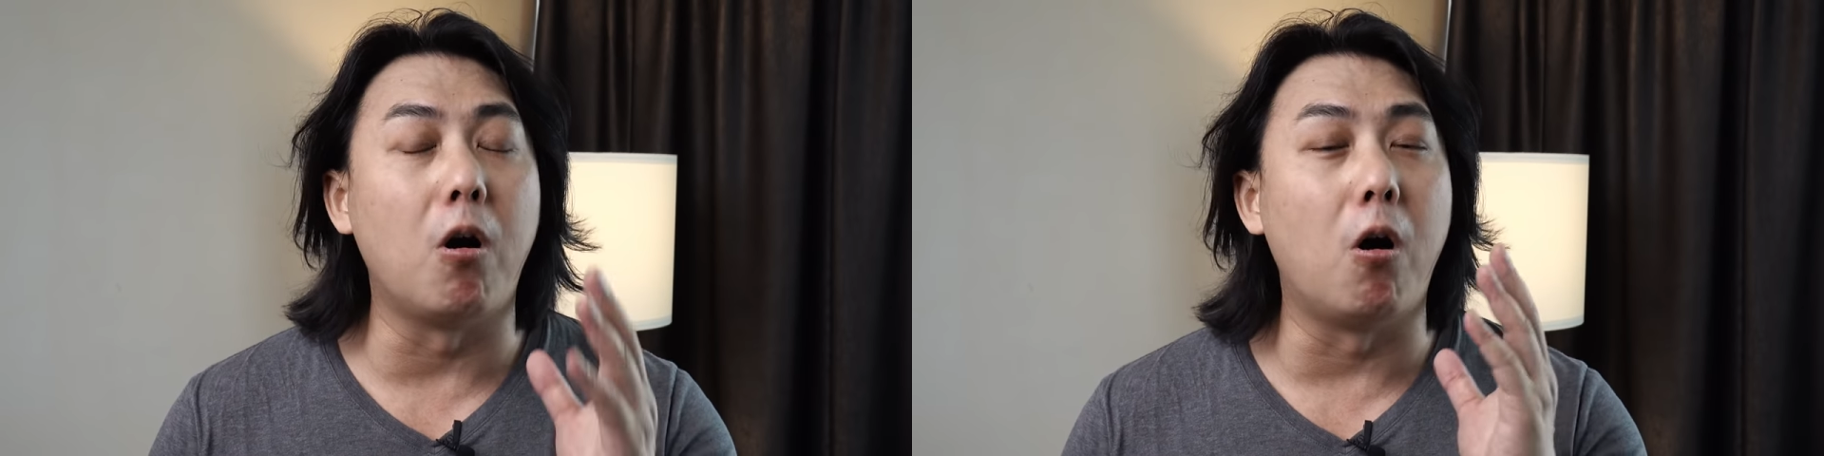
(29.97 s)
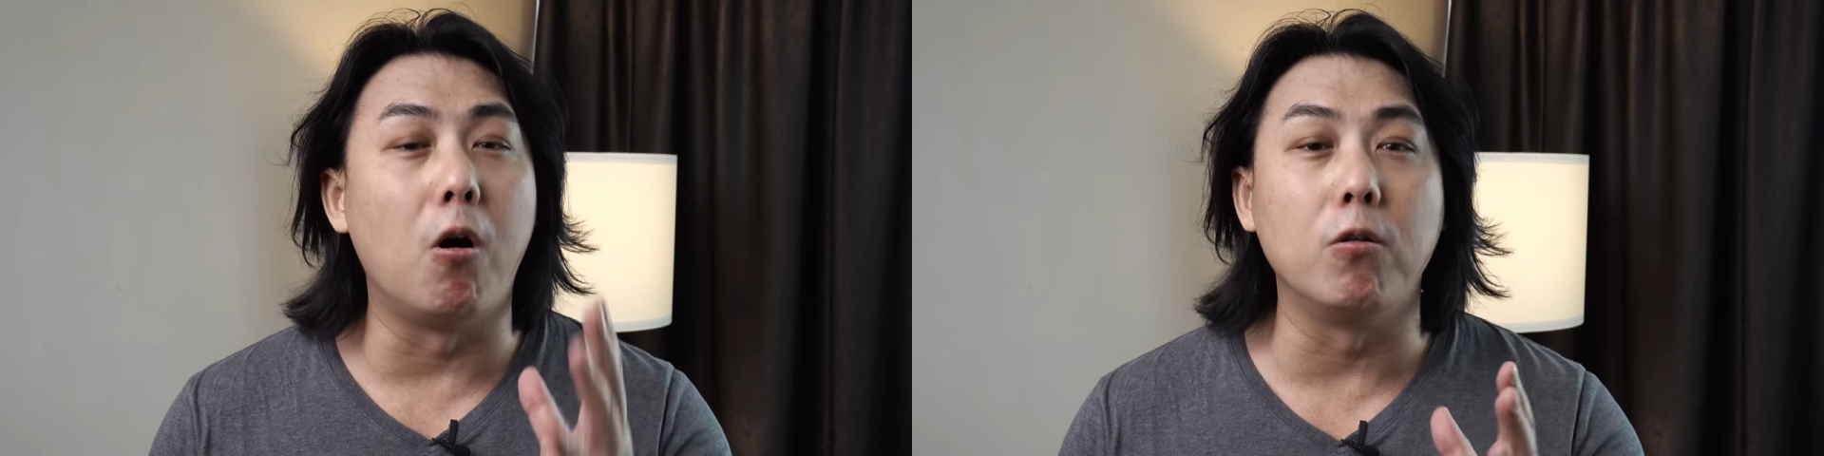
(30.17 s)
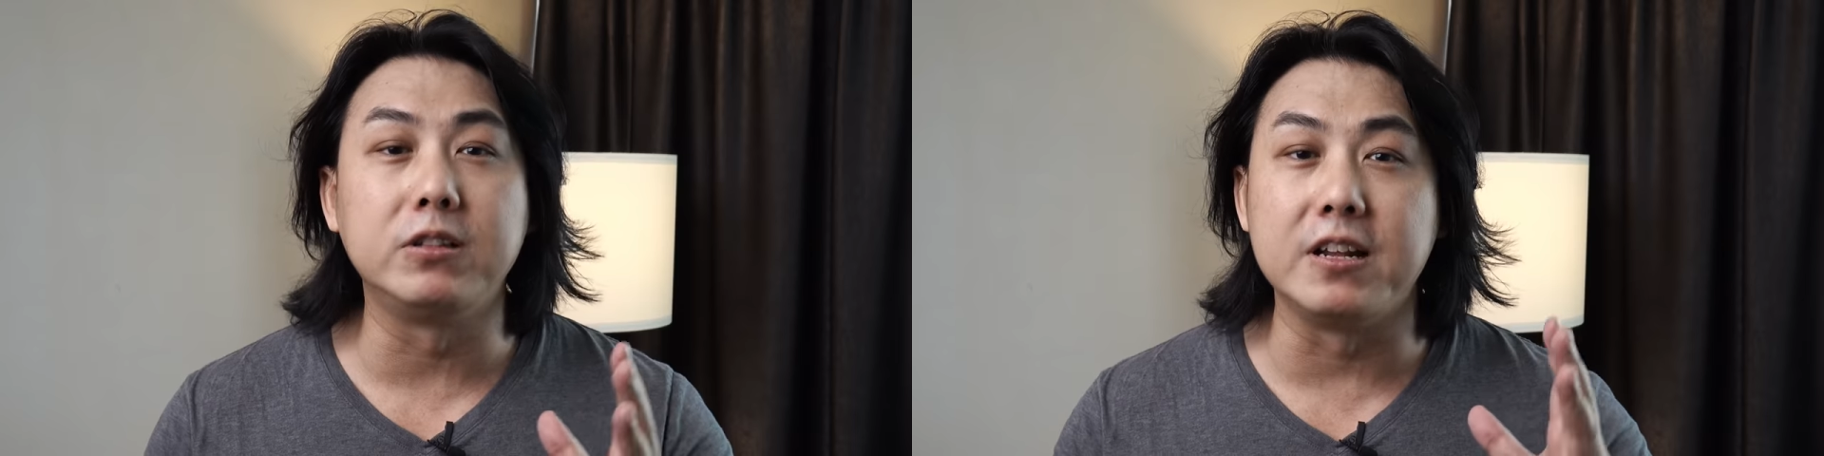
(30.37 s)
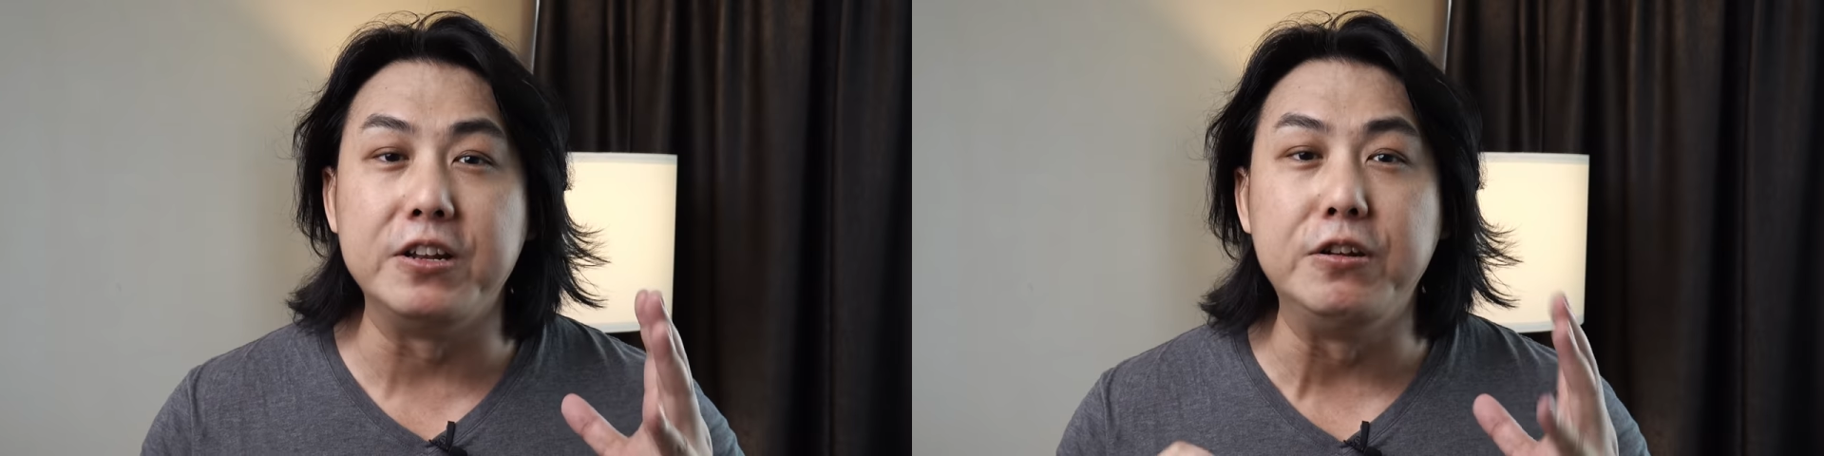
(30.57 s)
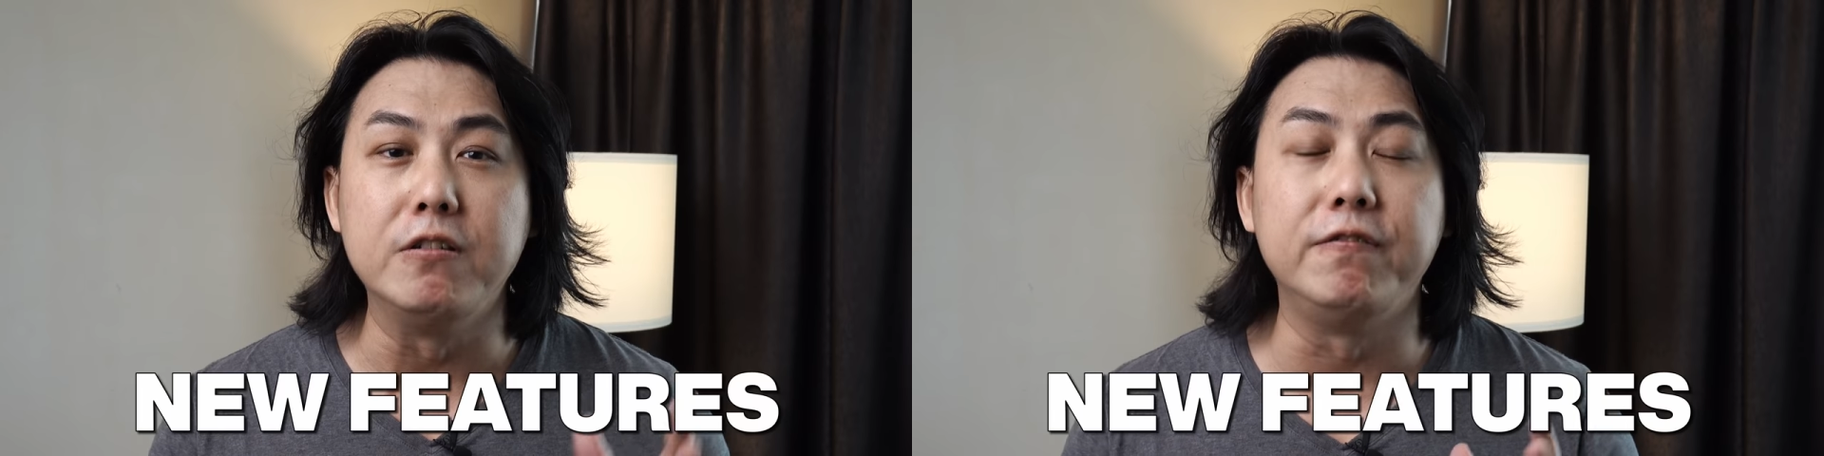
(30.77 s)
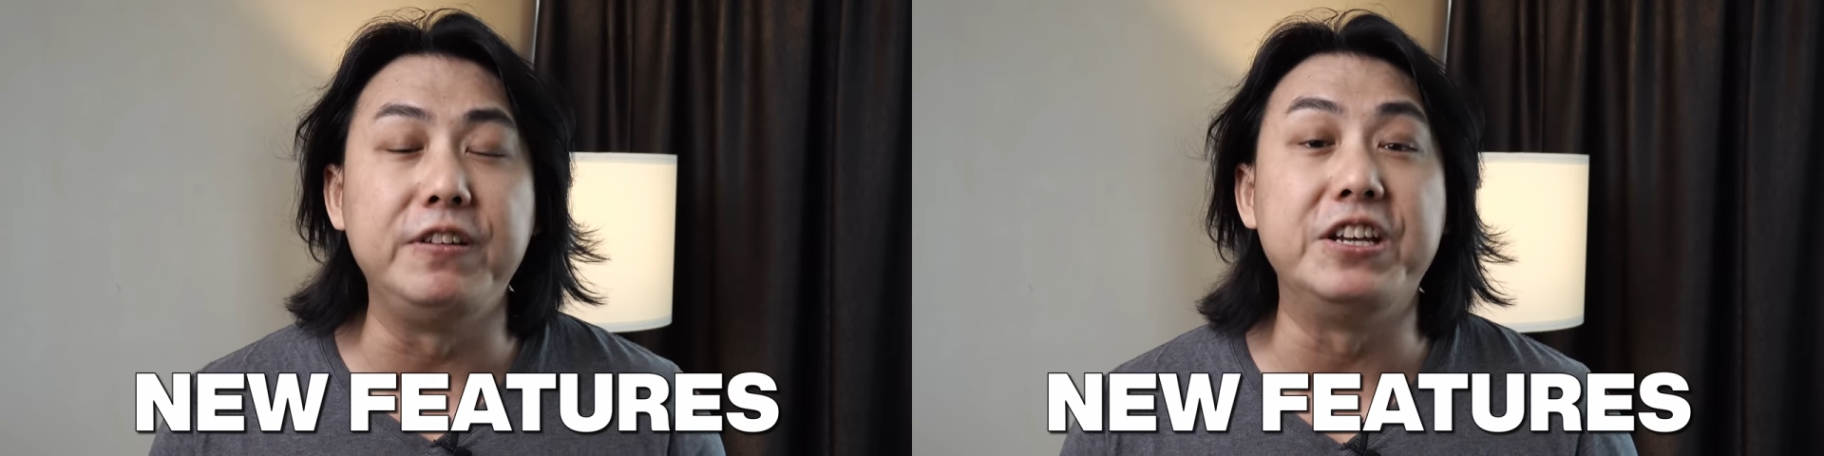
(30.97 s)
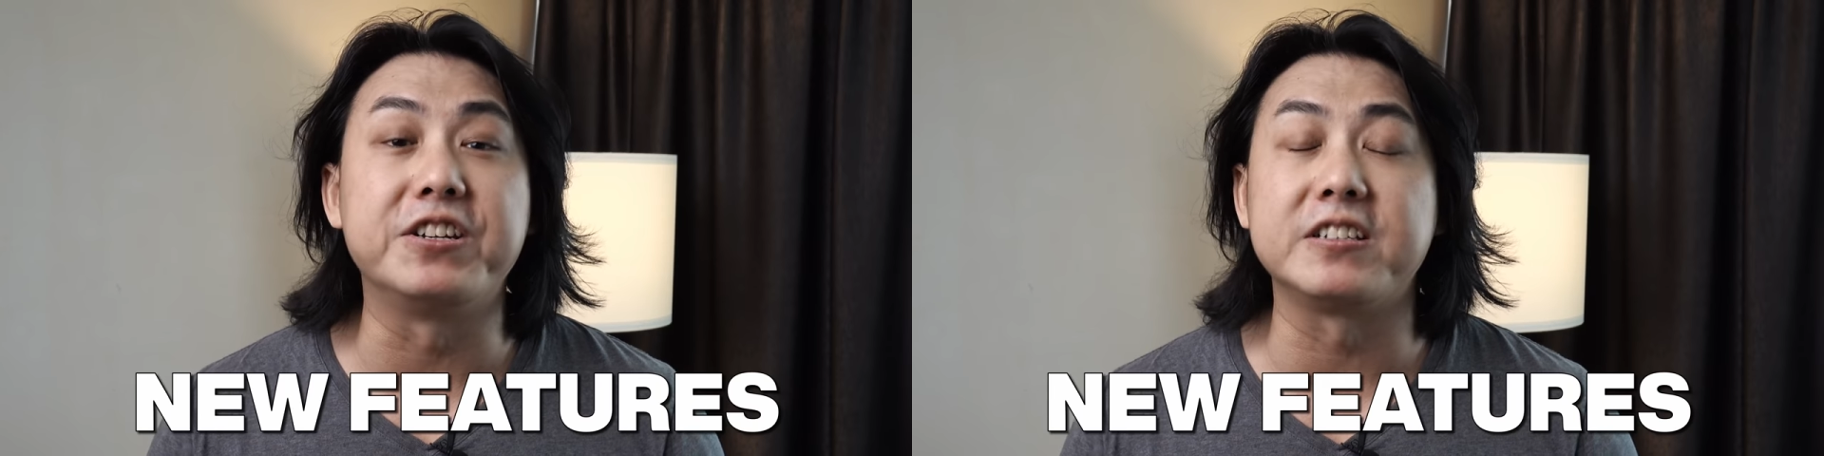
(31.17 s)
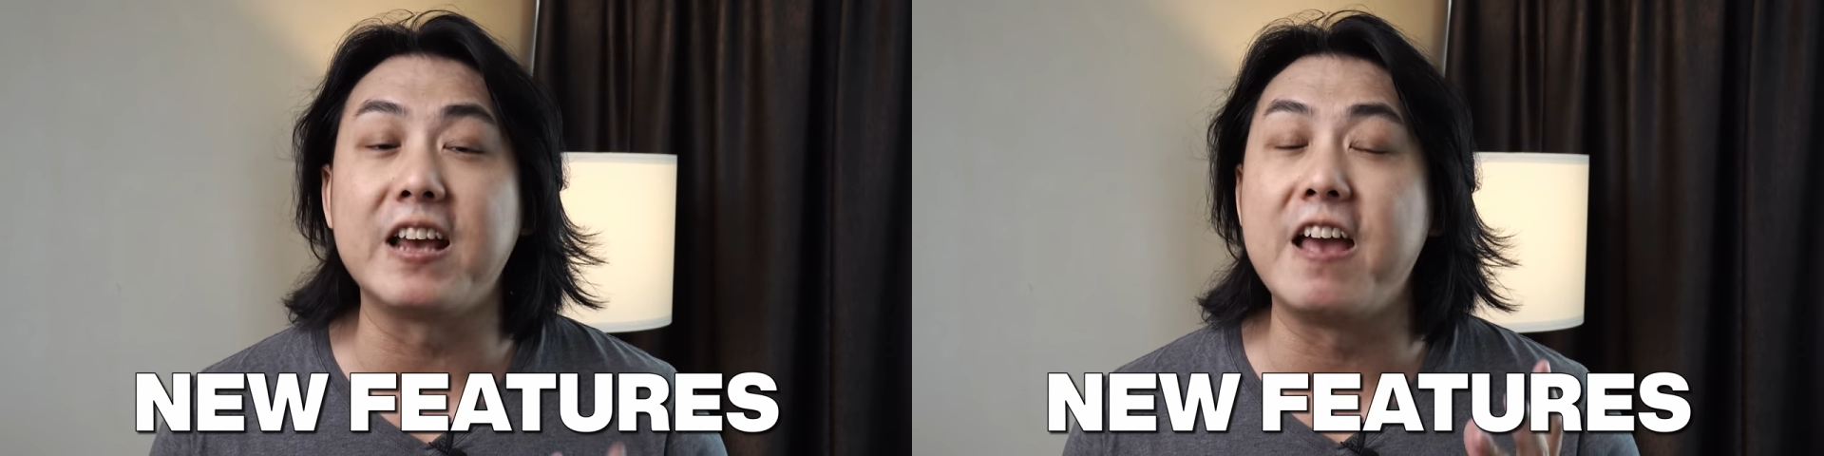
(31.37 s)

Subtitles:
all the new features